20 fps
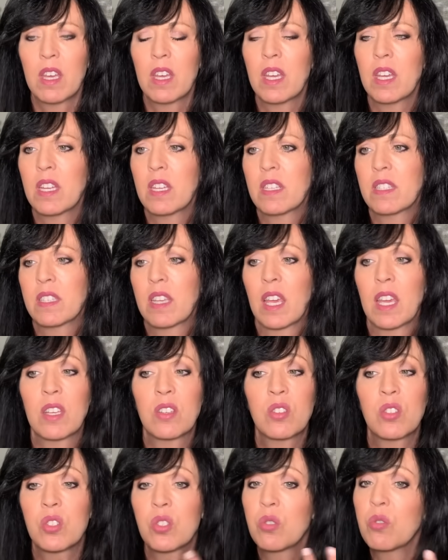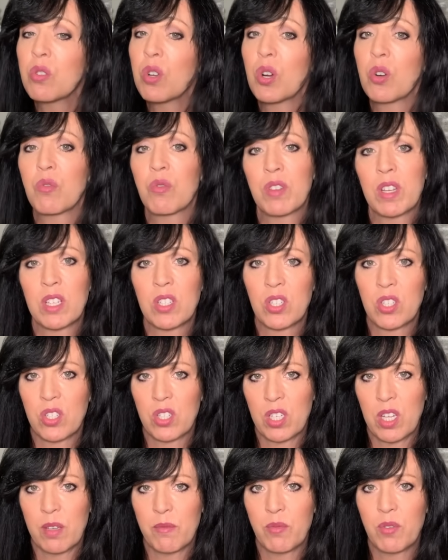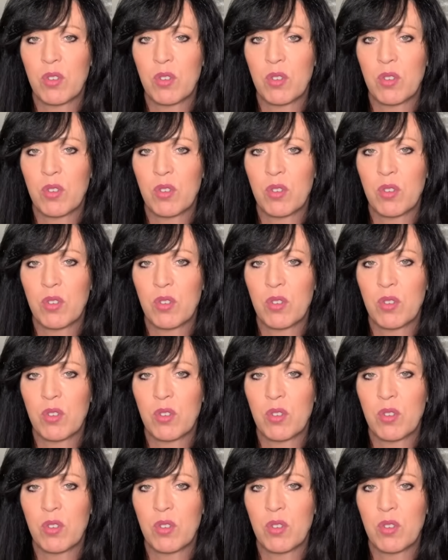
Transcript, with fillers: It is a pseudo relationship.